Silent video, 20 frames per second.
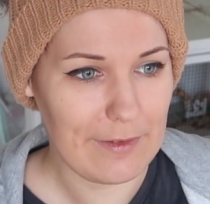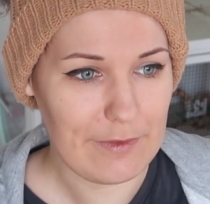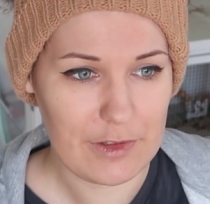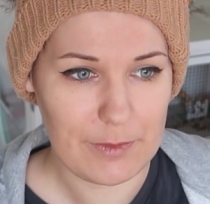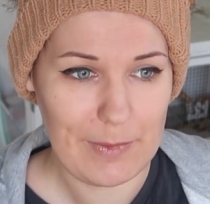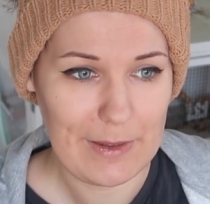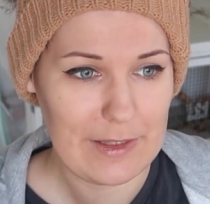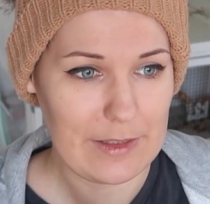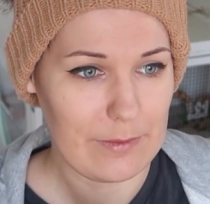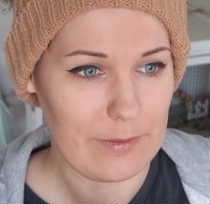I've
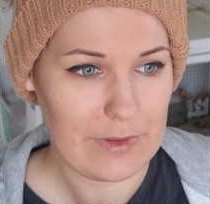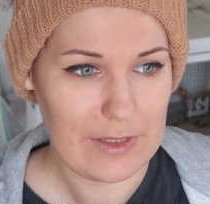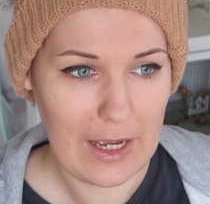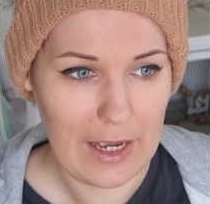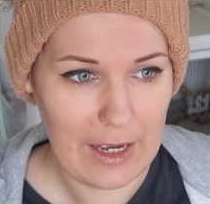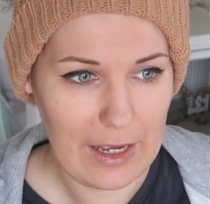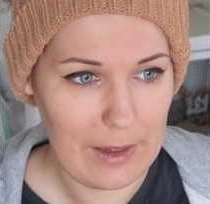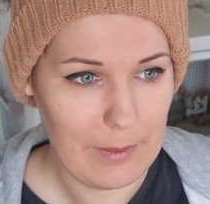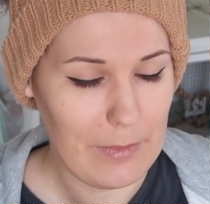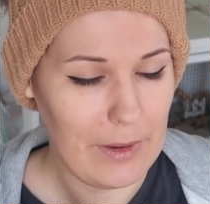spent some
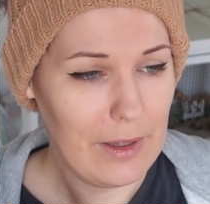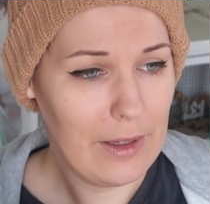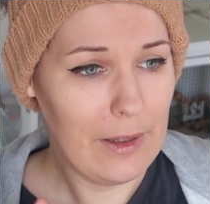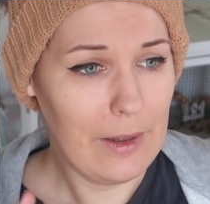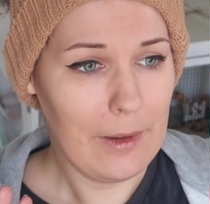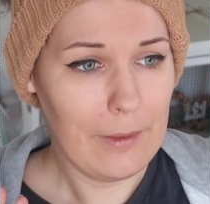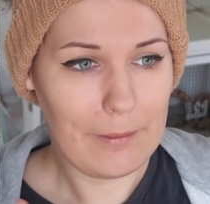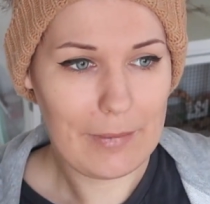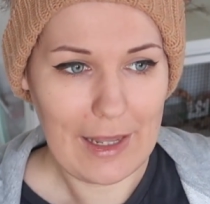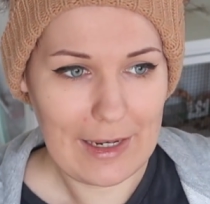time
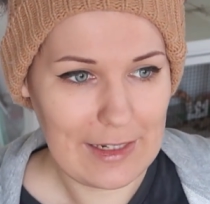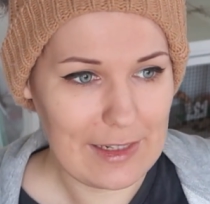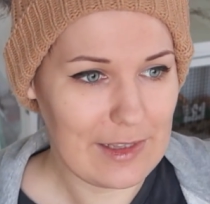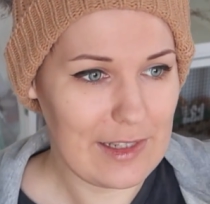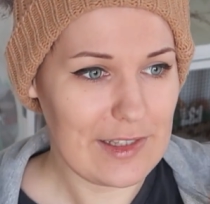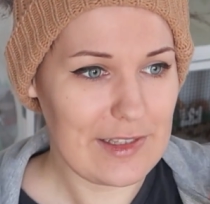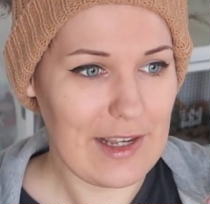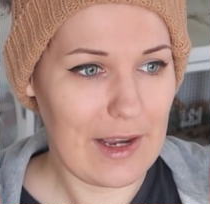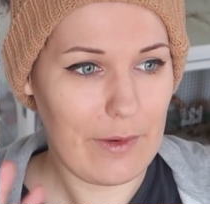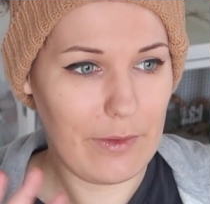planning
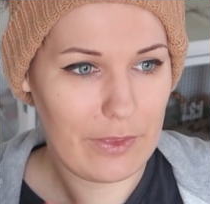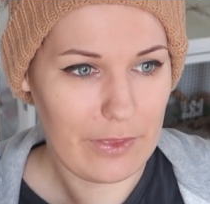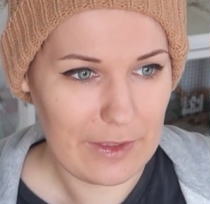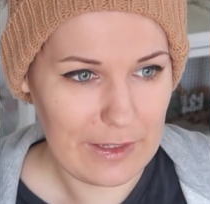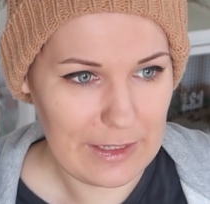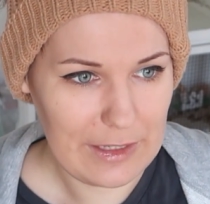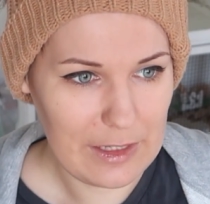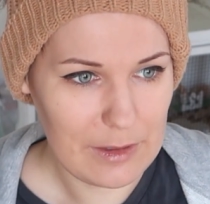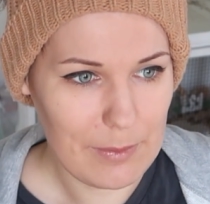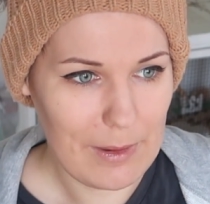this out and
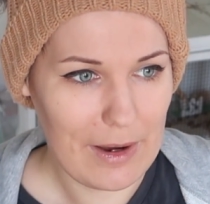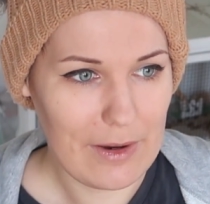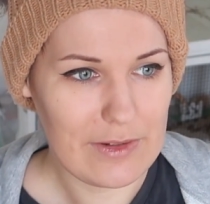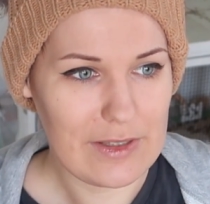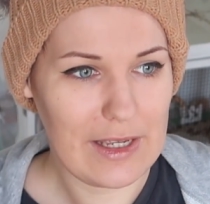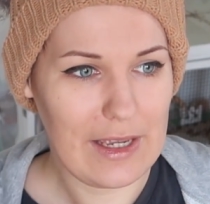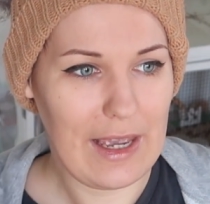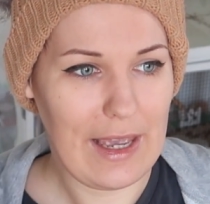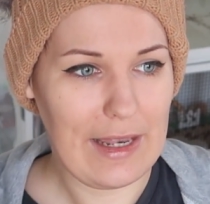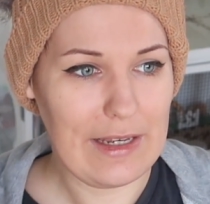thinking
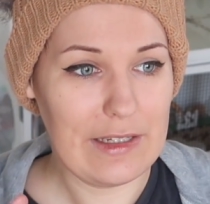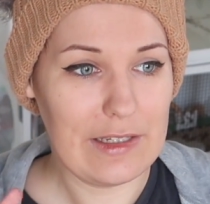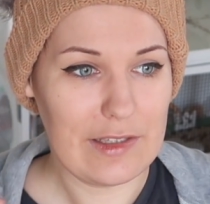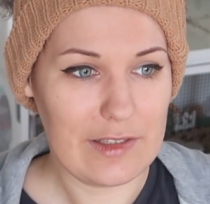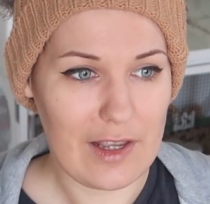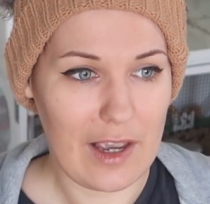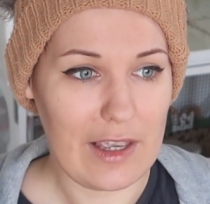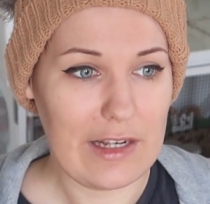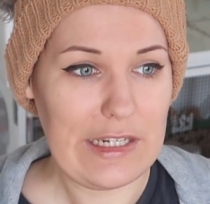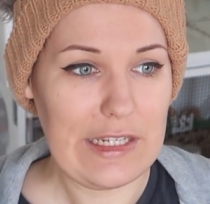about it and
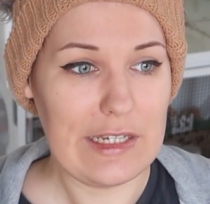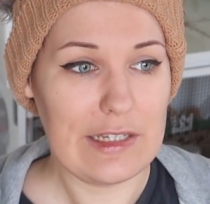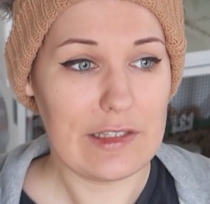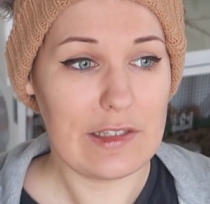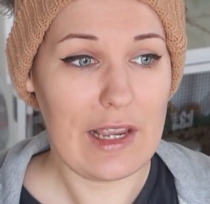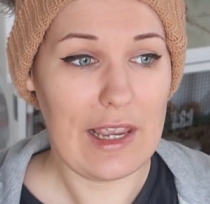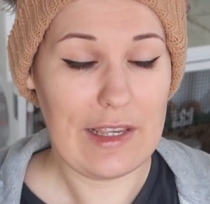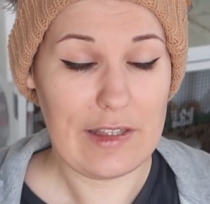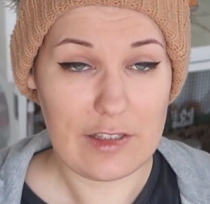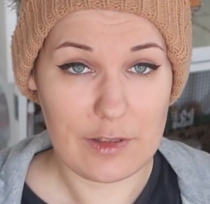designing
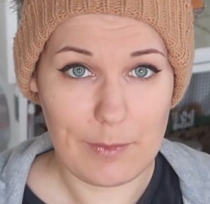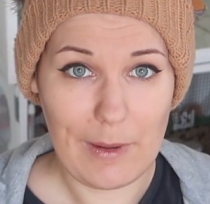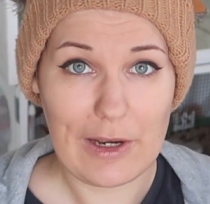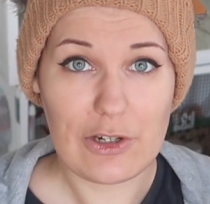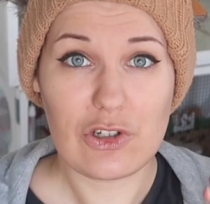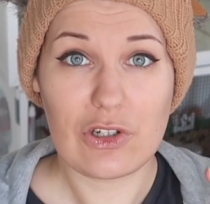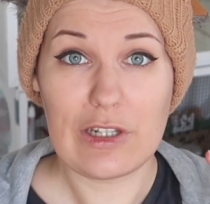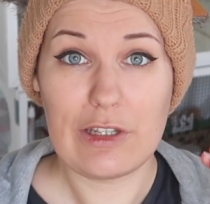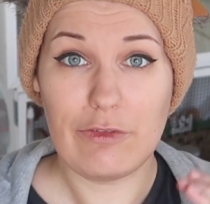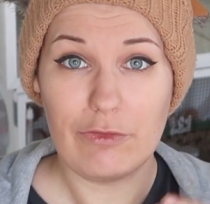it
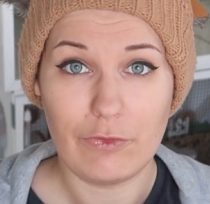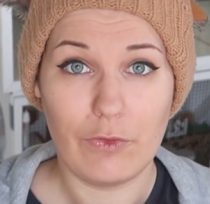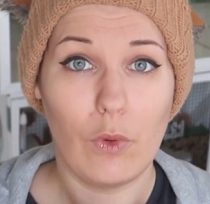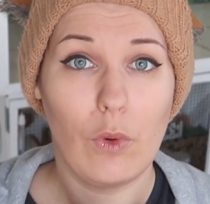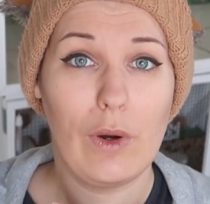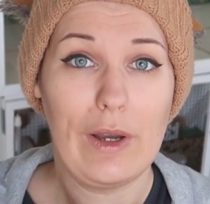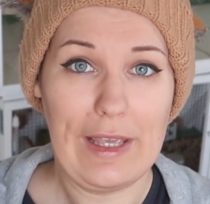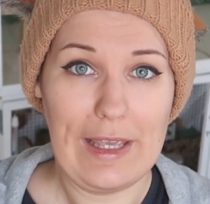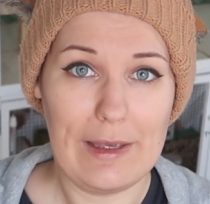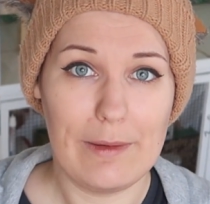especially
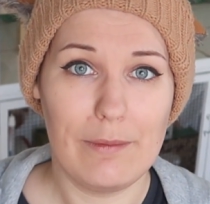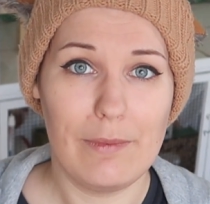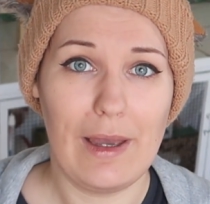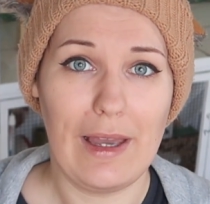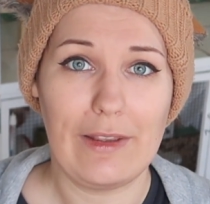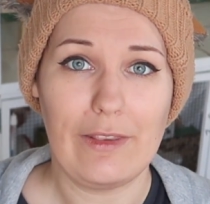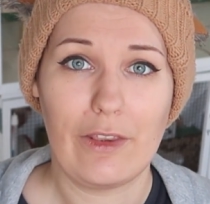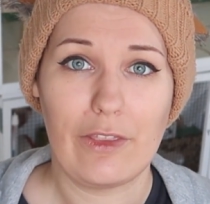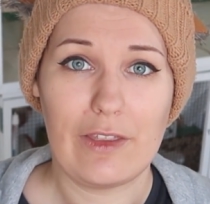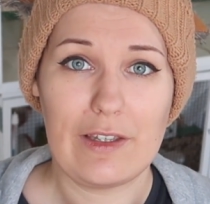for him
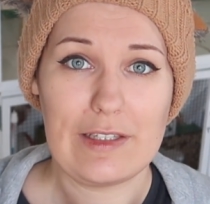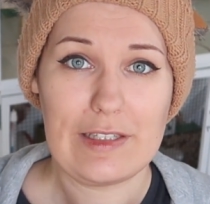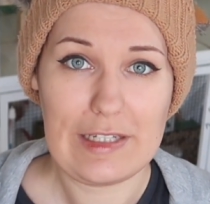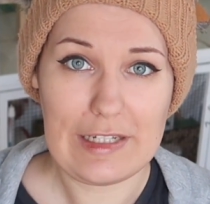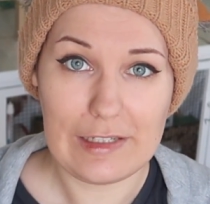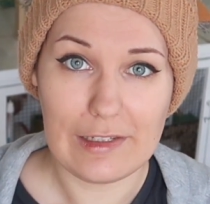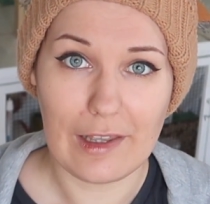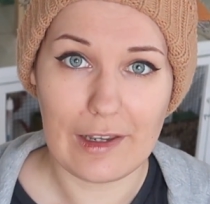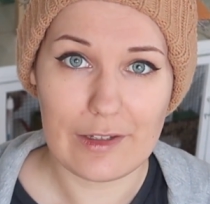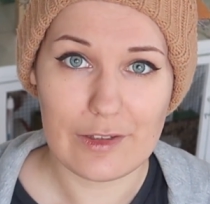and the things
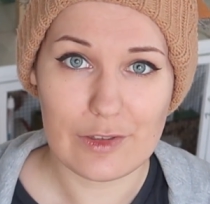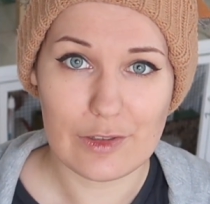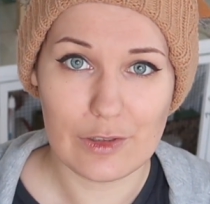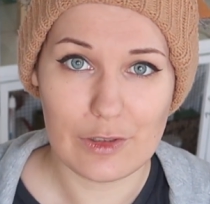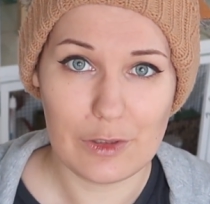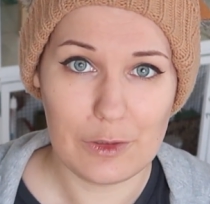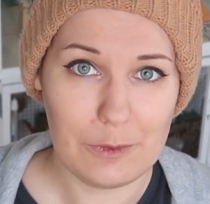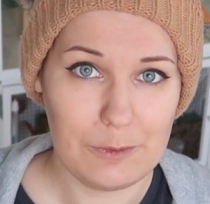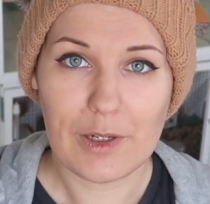he likes to do.